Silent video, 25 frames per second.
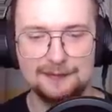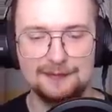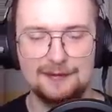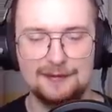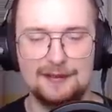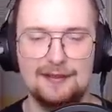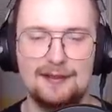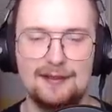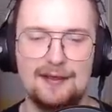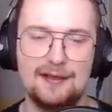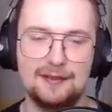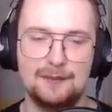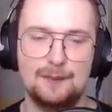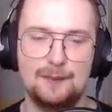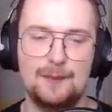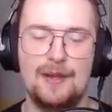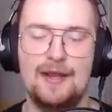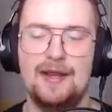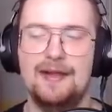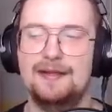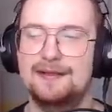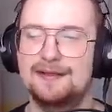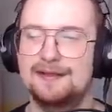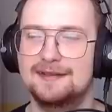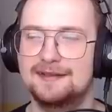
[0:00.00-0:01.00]
The last
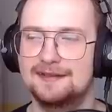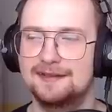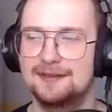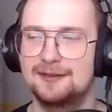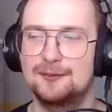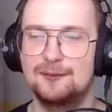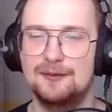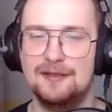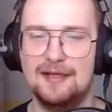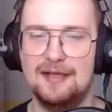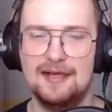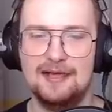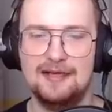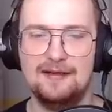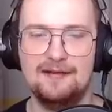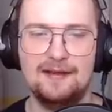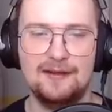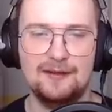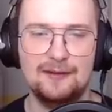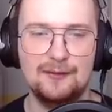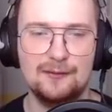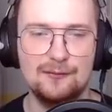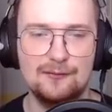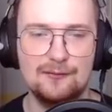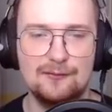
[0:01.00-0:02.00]
pack. Do we get anything
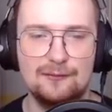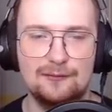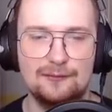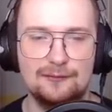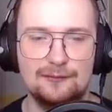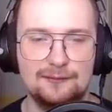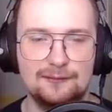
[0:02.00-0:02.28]
cool?